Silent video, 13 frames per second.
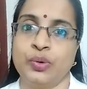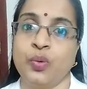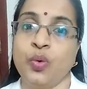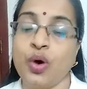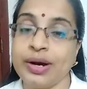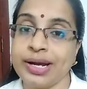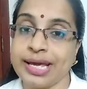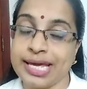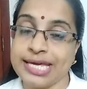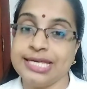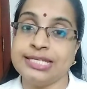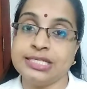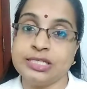What
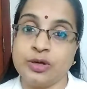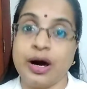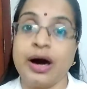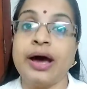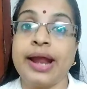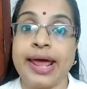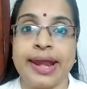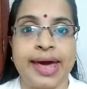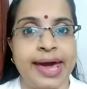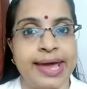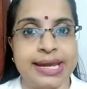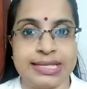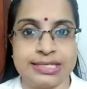is your
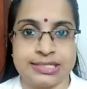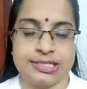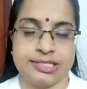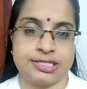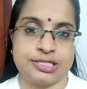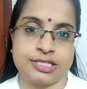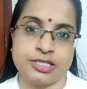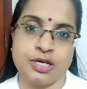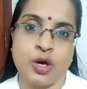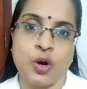analysis?